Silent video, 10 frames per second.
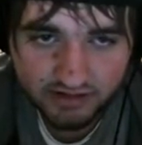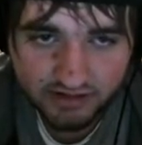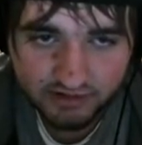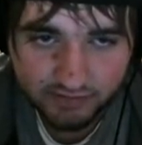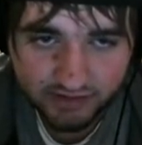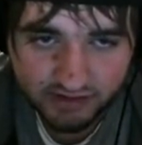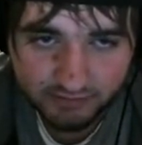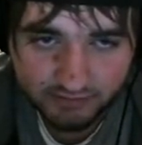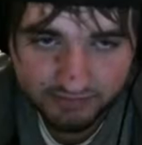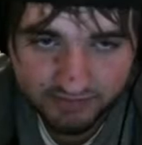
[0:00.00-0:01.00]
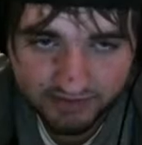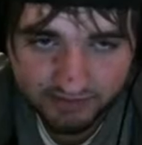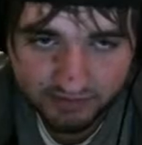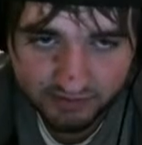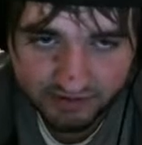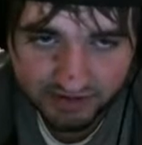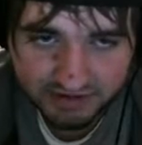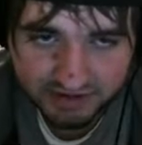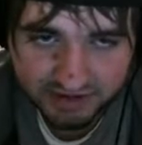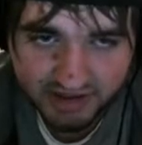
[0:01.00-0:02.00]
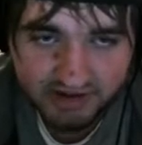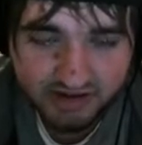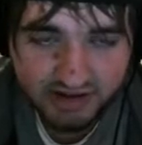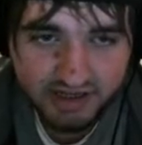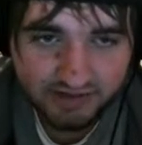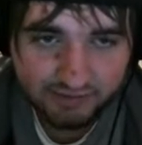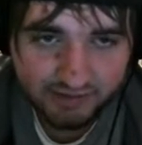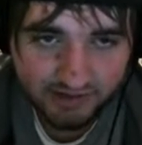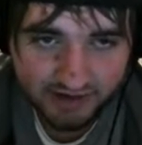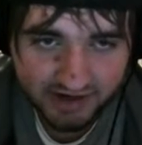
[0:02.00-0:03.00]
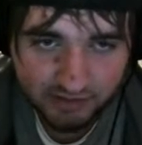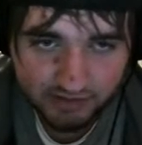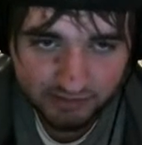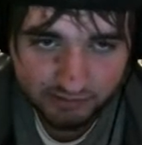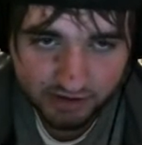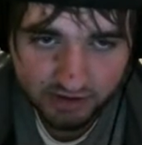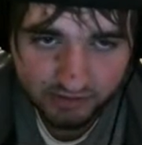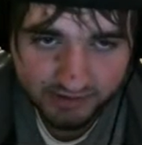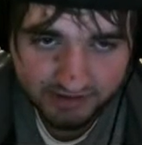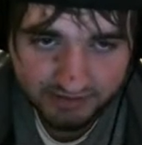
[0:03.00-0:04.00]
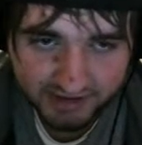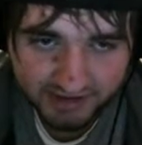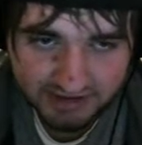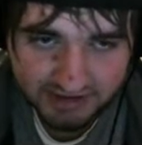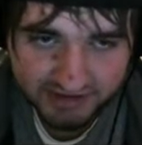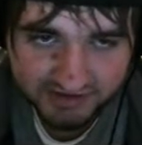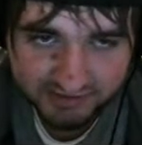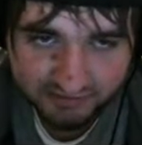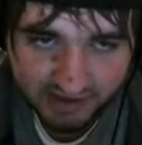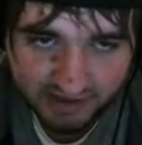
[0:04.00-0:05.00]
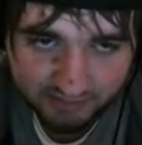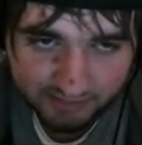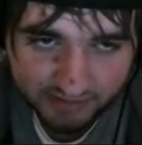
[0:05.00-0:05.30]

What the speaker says: If we come... nice shot. If we come right here with the bow, we can make a chest drop.